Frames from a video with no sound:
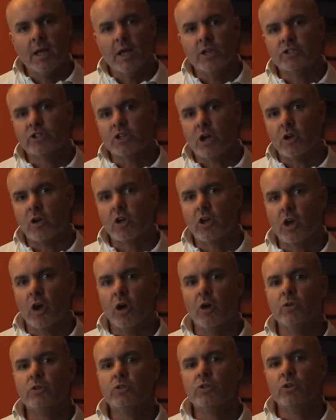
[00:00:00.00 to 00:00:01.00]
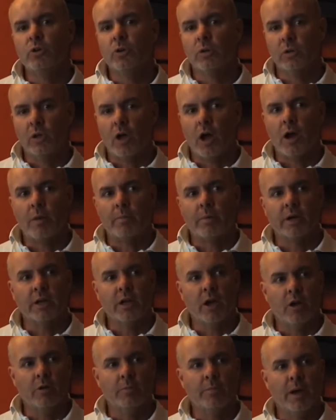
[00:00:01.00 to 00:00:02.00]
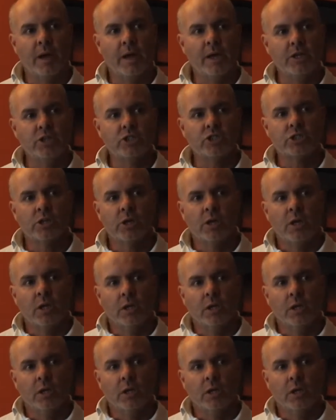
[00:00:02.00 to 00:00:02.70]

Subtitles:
And so go to your library homepage,